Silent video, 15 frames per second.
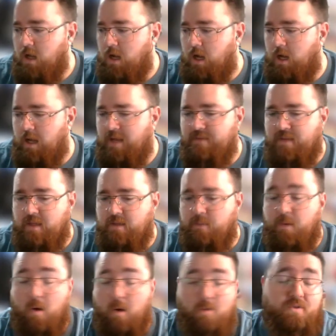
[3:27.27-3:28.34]
And then the
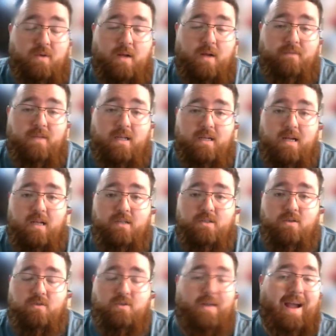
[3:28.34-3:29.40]
post-draft data kind of
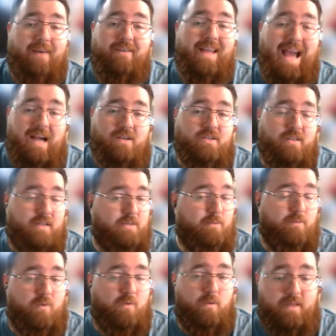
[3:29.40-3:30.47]
shows you how he actually has
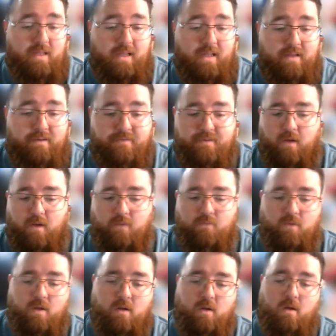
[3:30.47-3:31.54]
performed in the
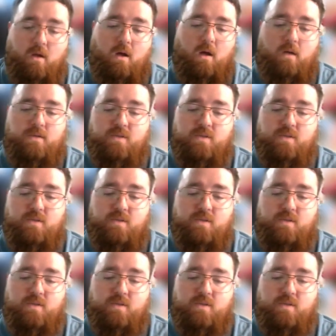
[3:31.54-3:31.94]
NFL.